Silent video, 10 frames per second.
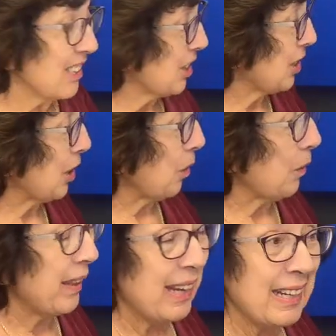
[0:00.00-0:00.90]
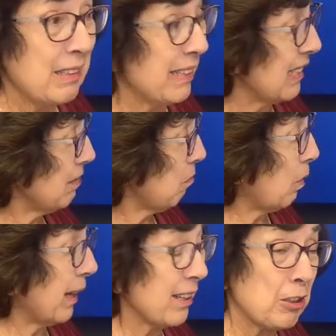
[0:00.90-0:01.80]
So they didn't
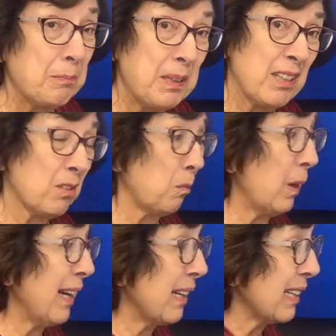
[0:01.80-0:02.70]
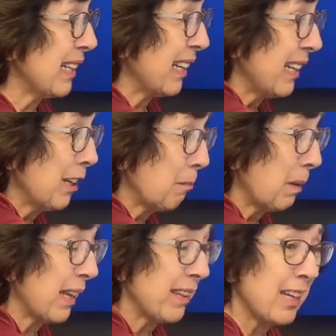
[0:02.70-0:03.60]
want it to be in the way and get hit
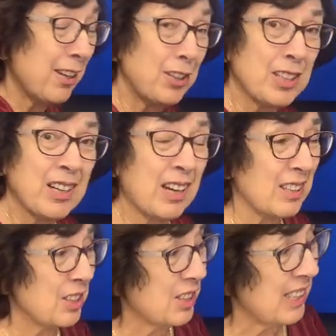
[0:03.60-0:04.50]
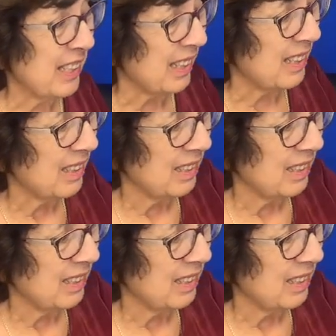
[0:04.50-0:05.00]
by the other cars, did it?